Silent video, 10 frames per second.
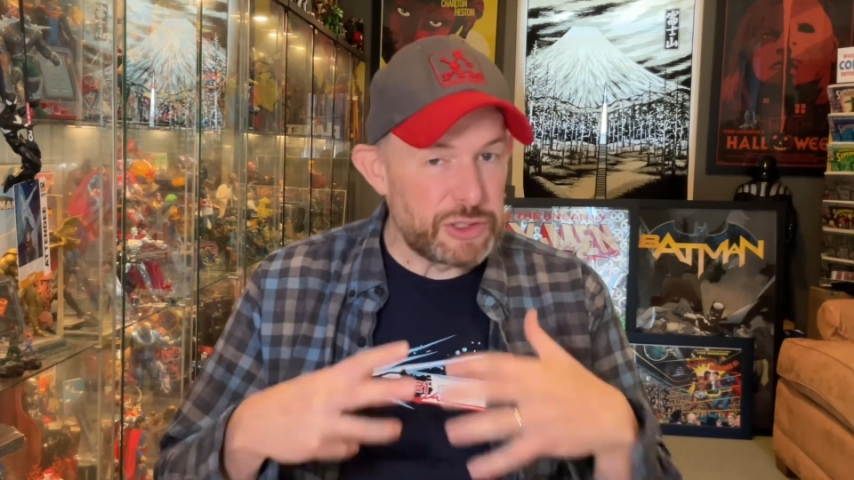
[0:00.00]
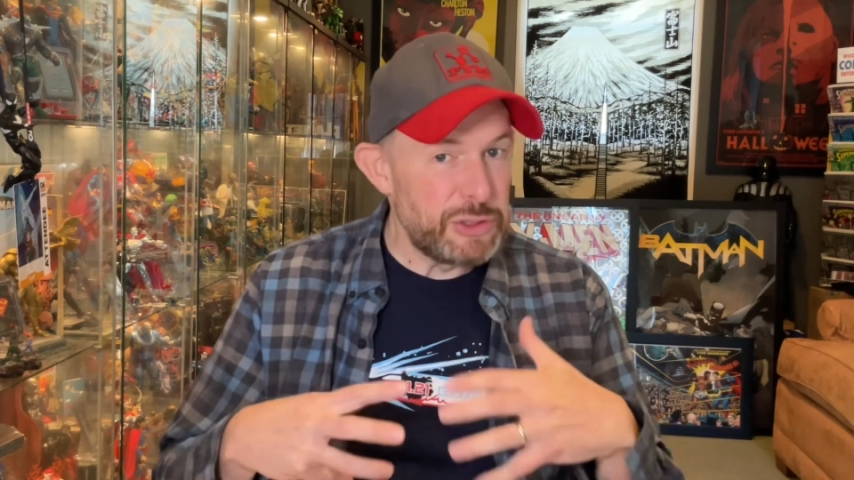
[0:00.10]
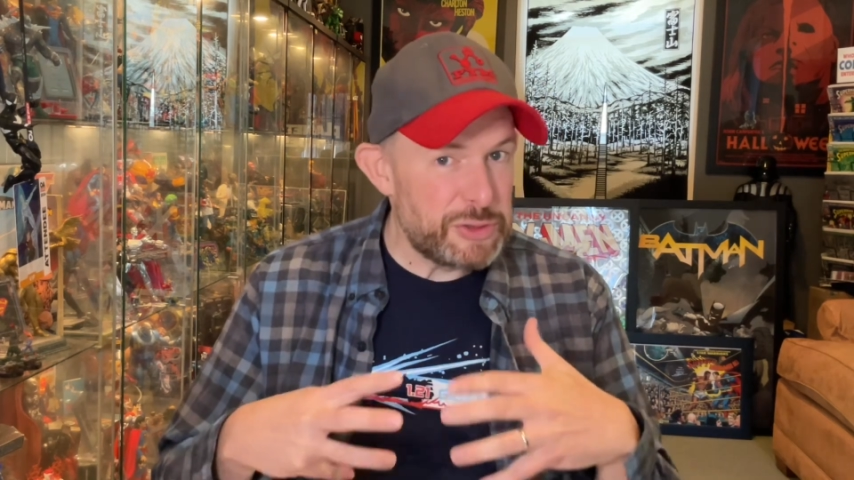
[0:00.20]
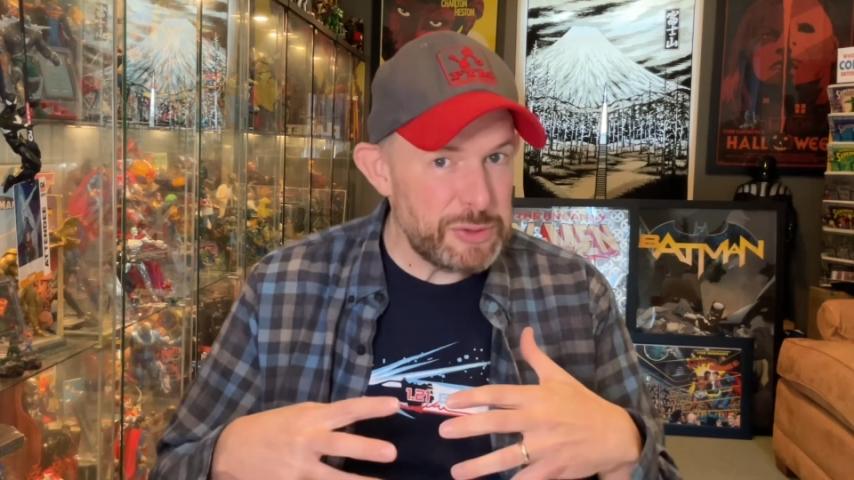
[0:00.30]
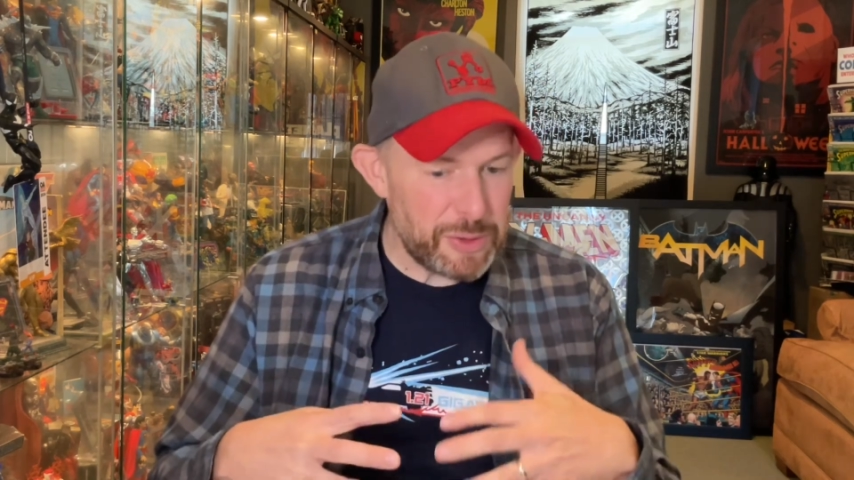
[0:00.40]

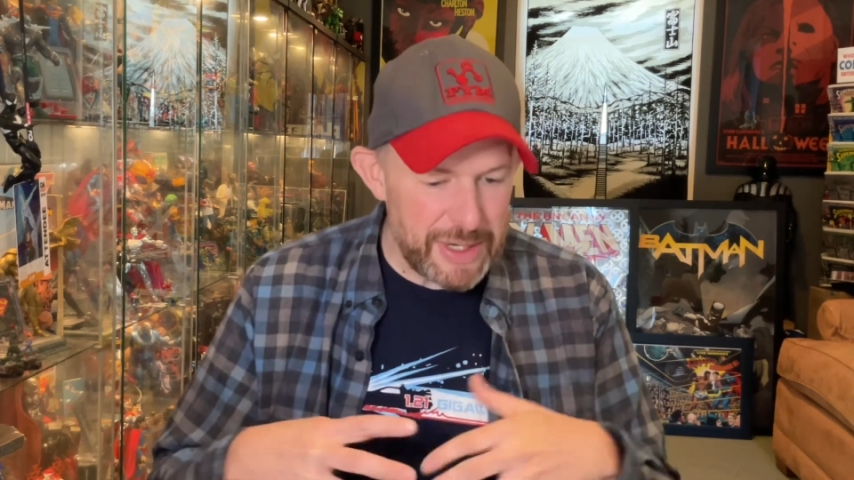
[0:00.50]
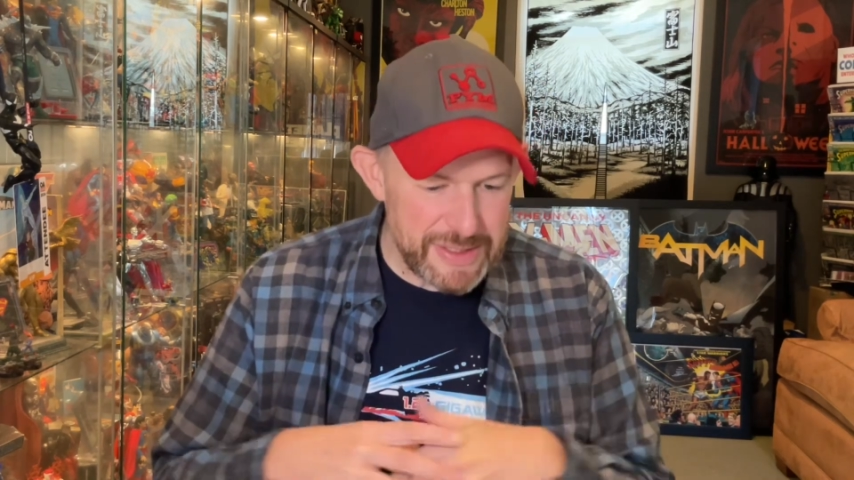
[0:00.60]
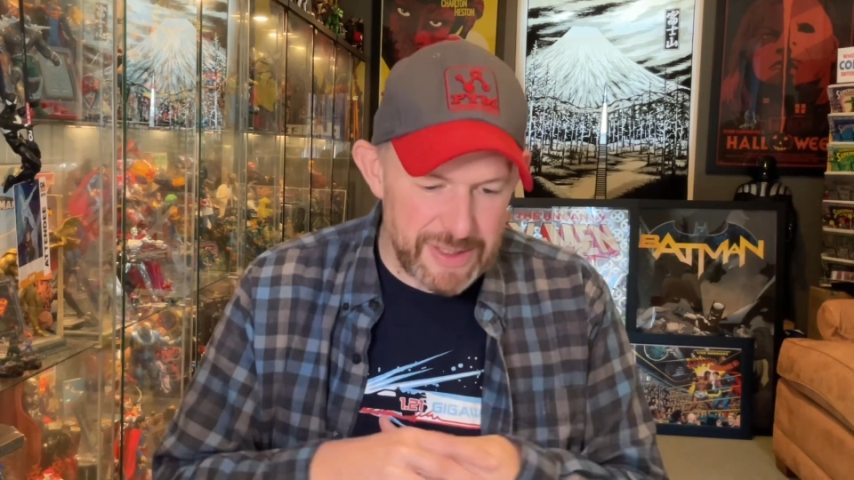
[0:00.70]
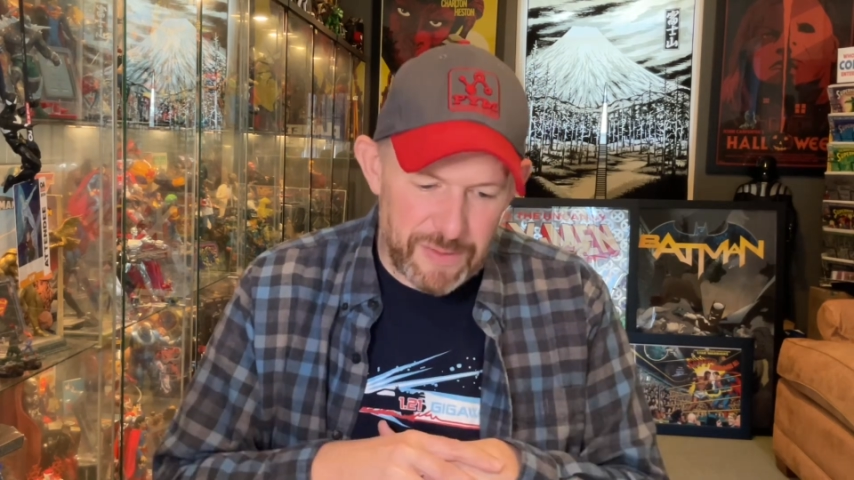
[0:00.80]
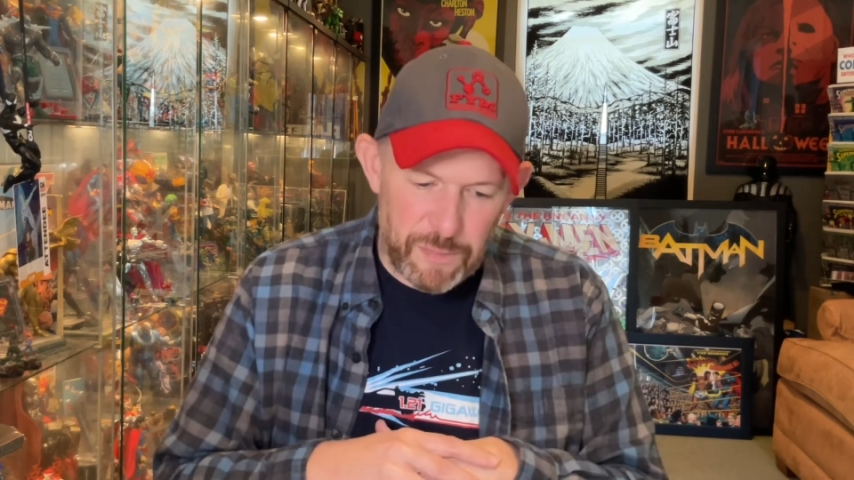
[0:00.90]
too
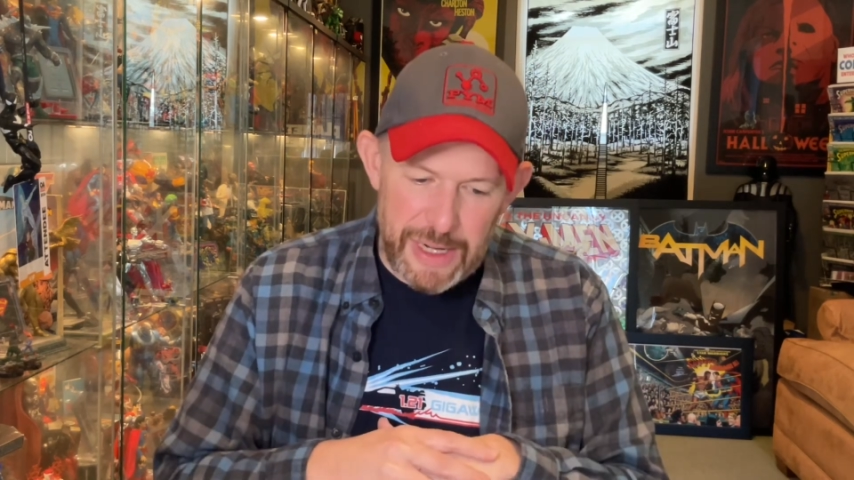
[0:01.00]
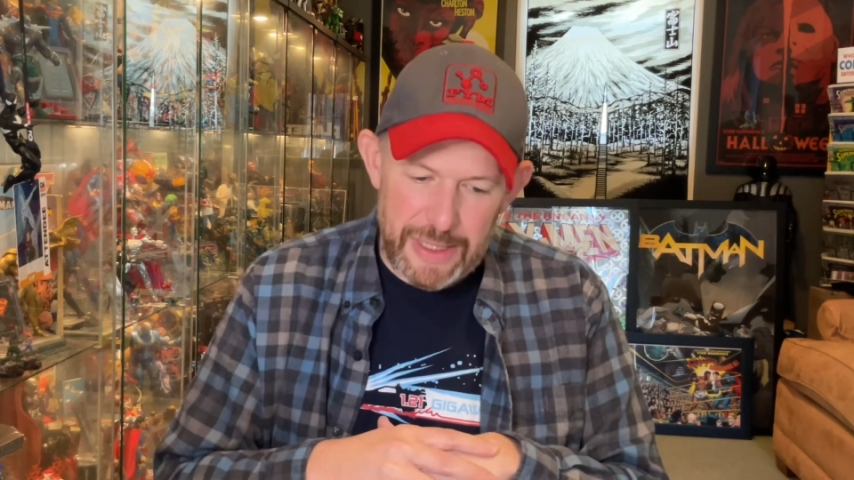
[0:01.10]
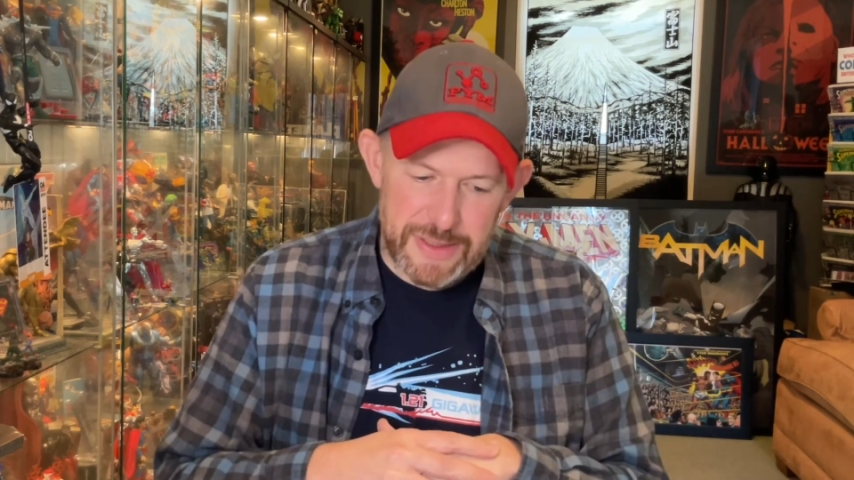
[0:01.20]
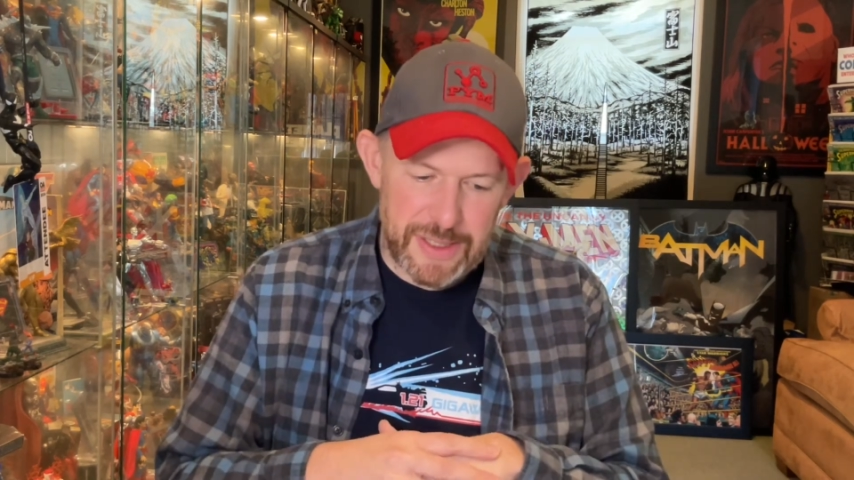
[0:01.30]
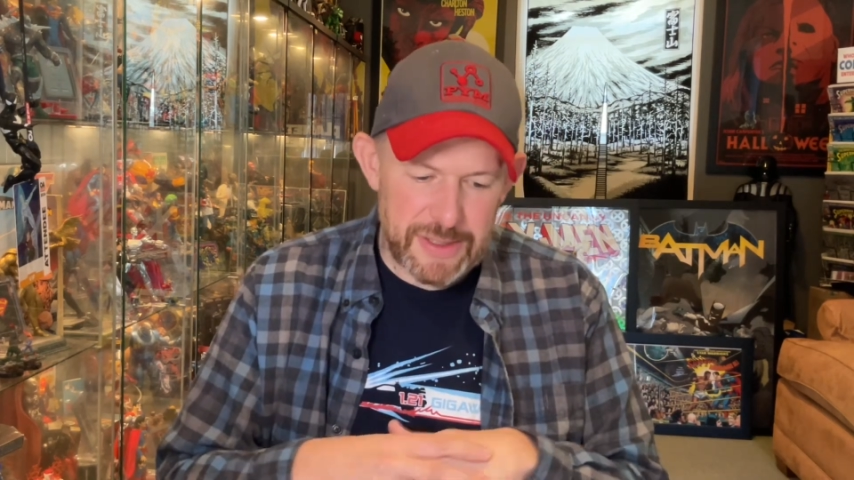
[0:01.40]
crazy on
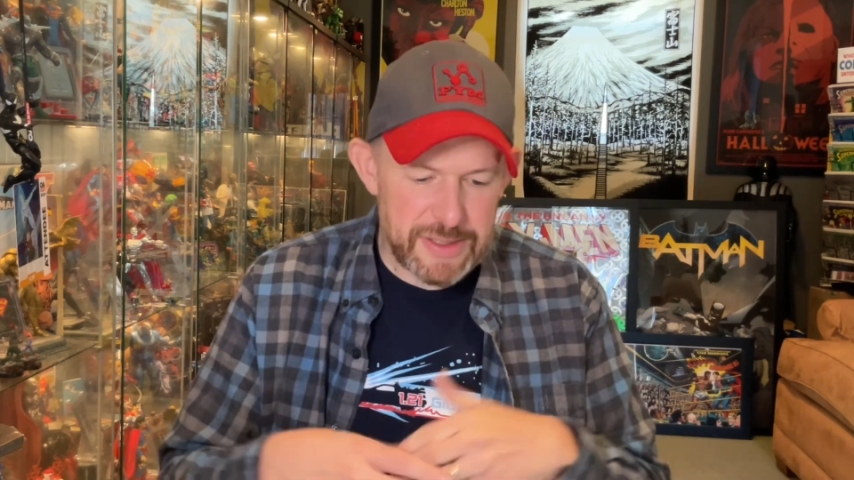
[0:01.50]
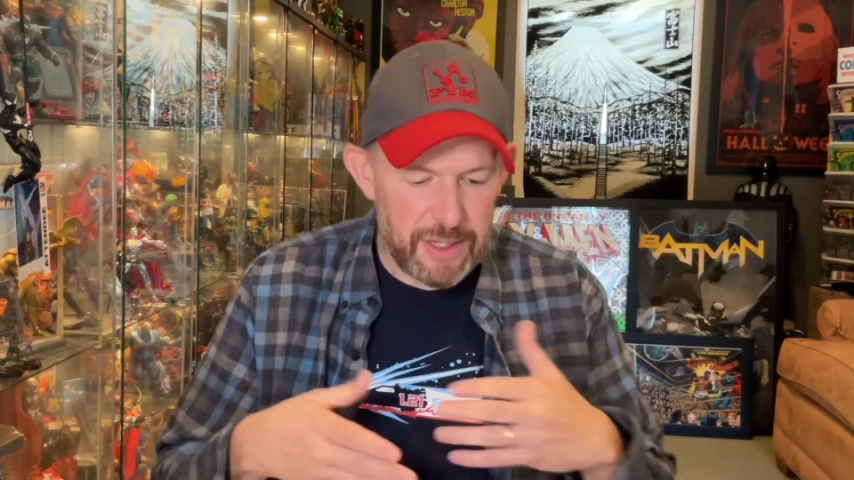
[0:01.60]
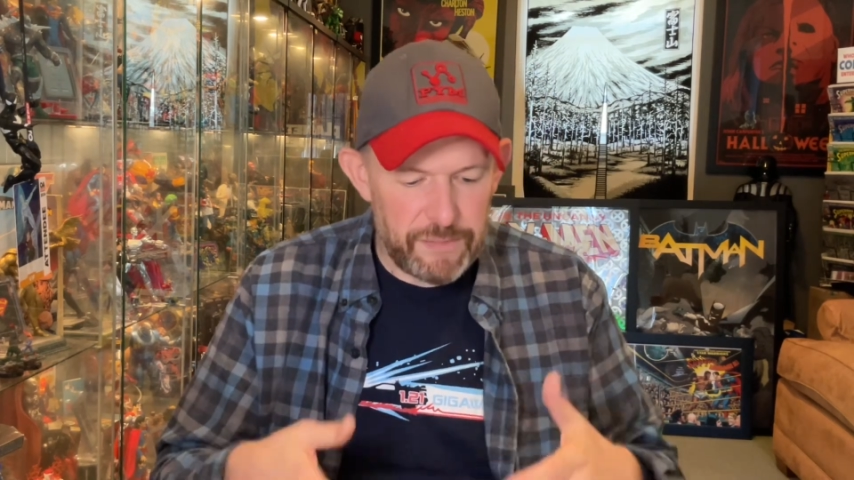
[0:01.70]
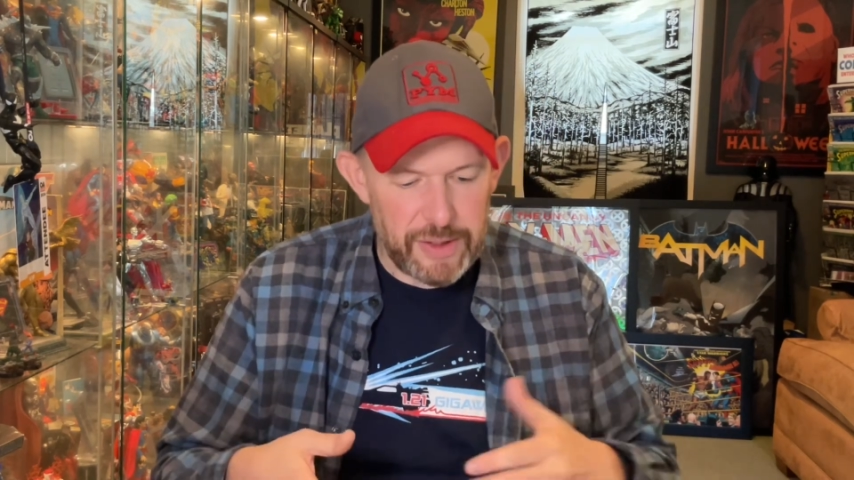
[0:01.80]
Frankenstein stuff,